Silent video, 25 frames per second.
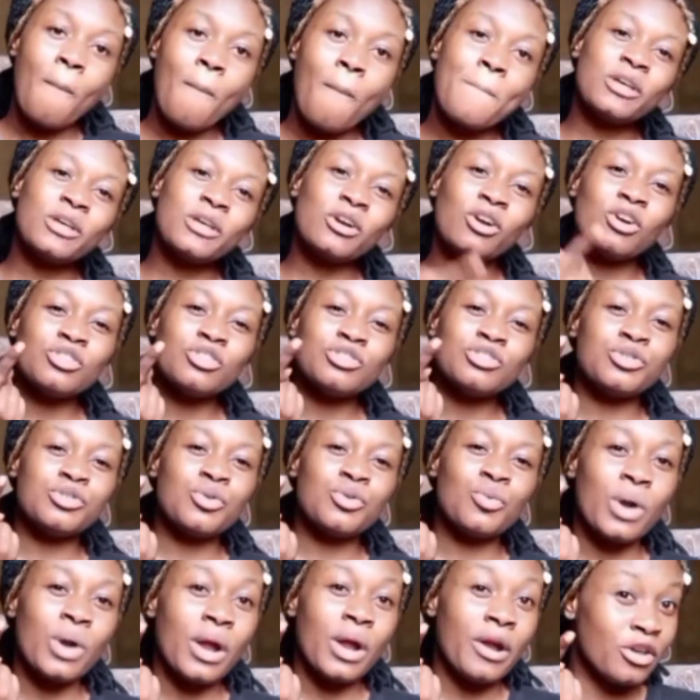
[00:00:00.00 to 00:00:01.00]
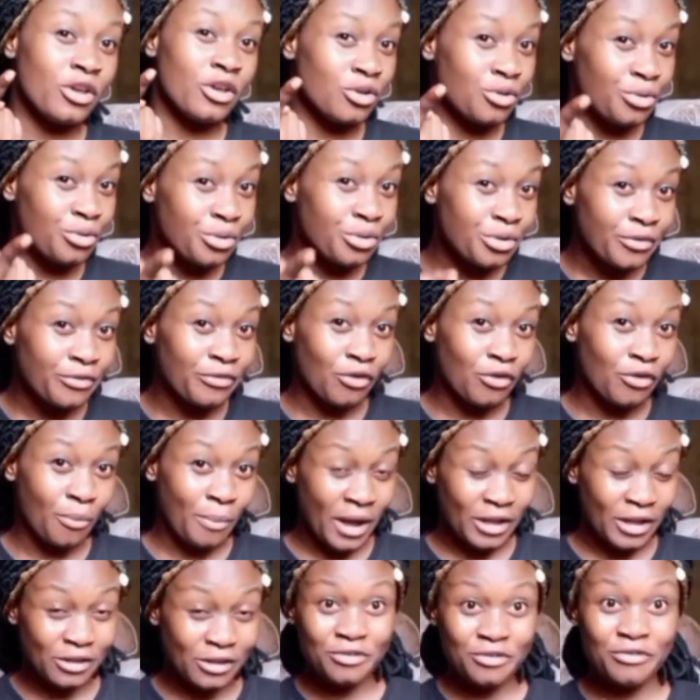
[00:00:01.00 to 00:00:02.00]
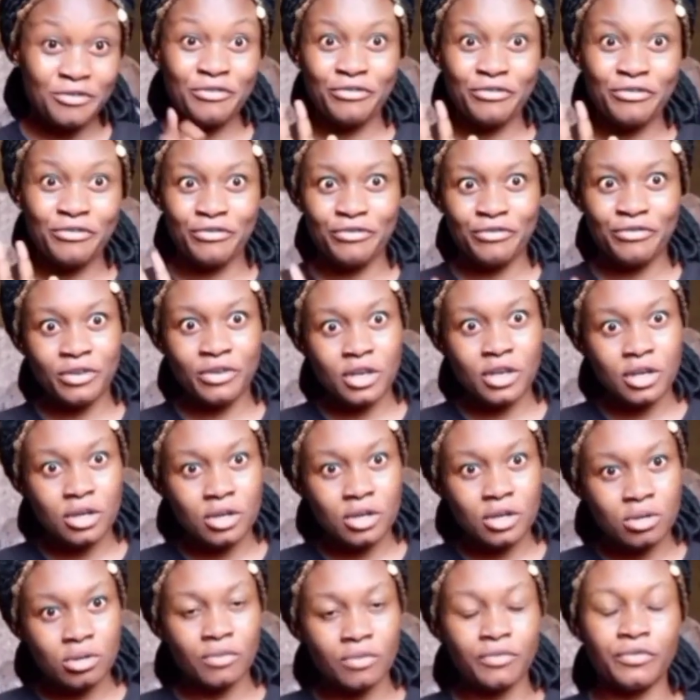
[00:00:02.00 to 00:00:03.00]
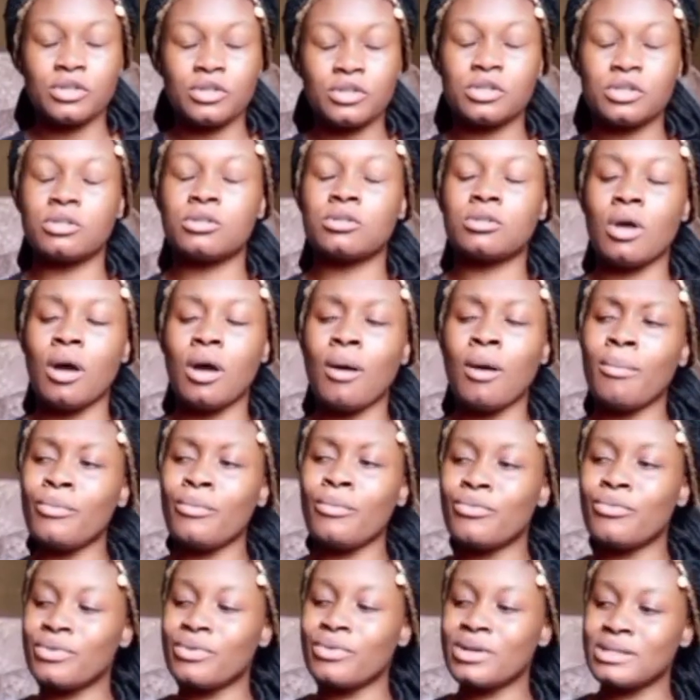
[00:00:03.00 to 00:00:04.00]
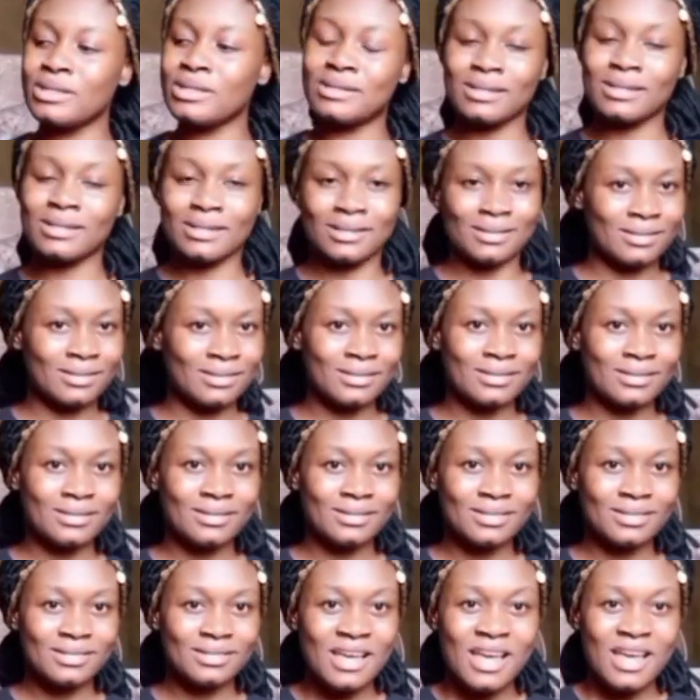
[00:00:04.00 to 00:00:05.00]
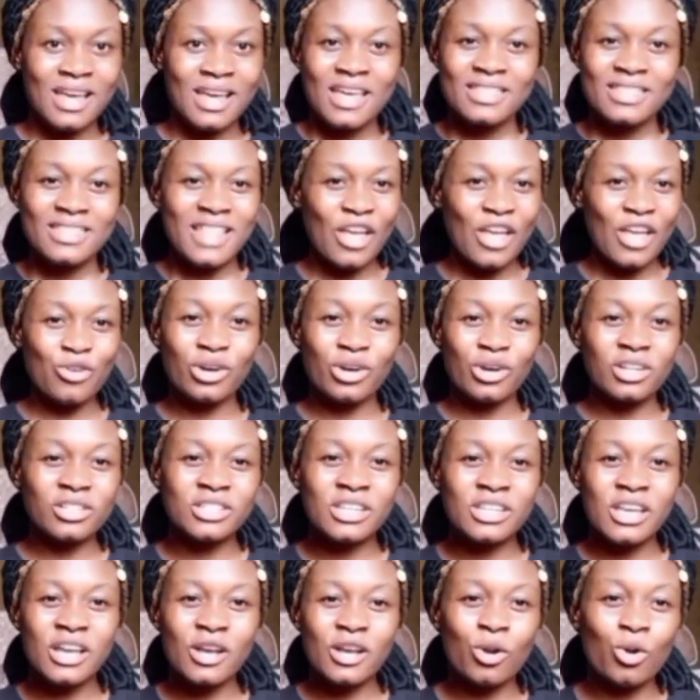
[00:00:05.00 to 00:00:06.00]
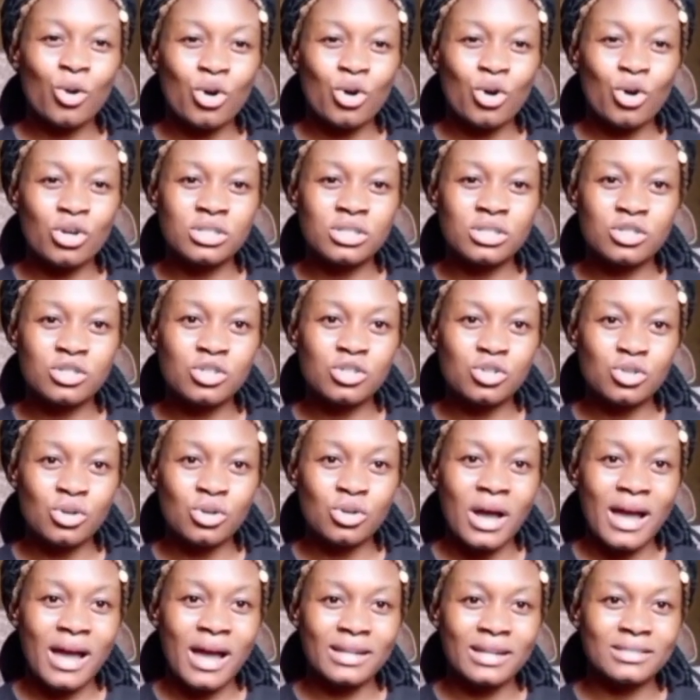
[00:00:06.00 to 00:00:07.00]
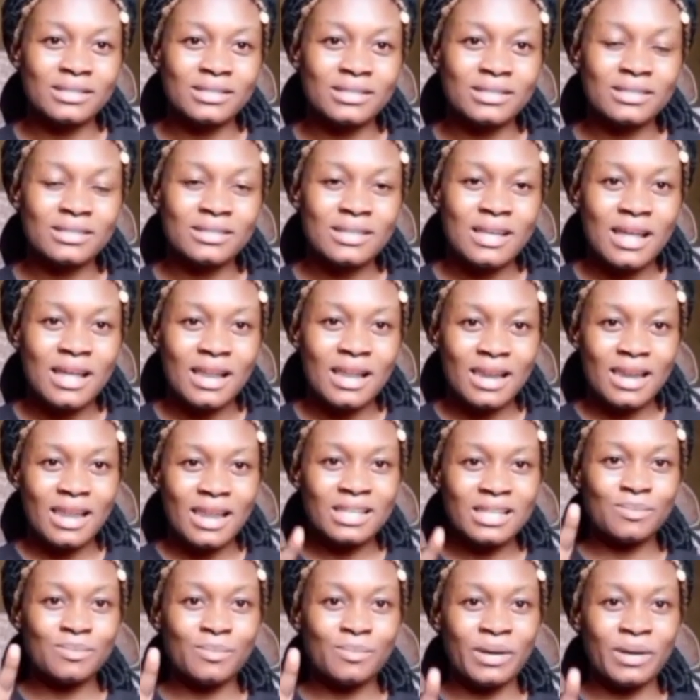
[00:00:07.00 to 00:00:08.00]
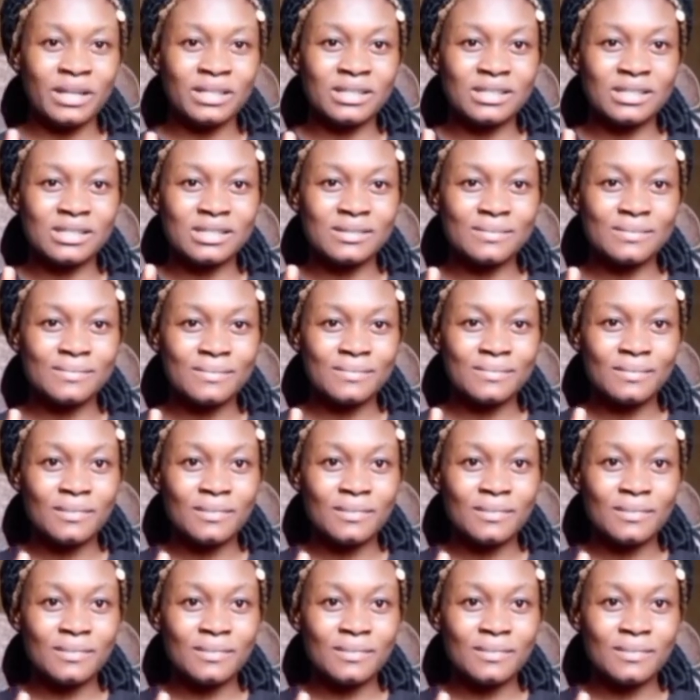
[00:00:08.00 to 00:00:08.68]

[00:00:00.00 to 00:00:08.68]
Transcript: or because you wear a uniform and you feel for some reason that you can take laws into your hand. Let's bet.